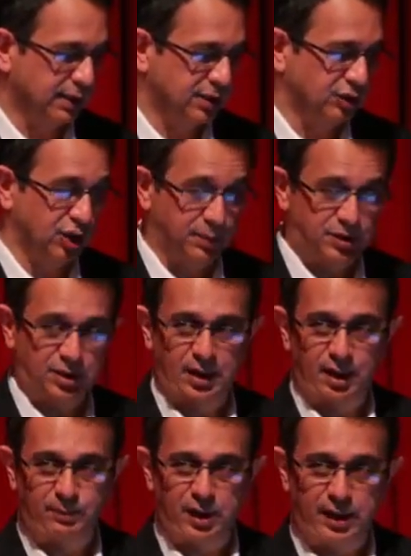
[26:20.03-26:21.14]
Lisa Jamieson,
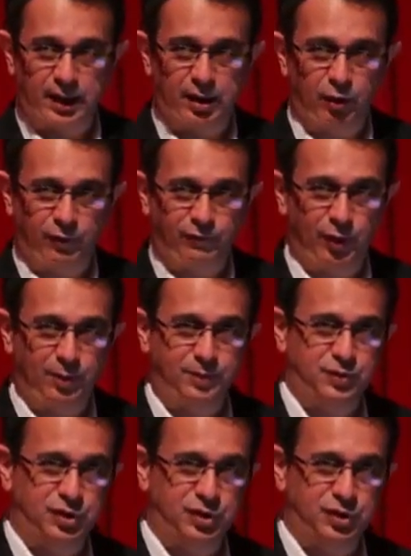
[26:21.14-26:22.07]
I'm learning a lot from.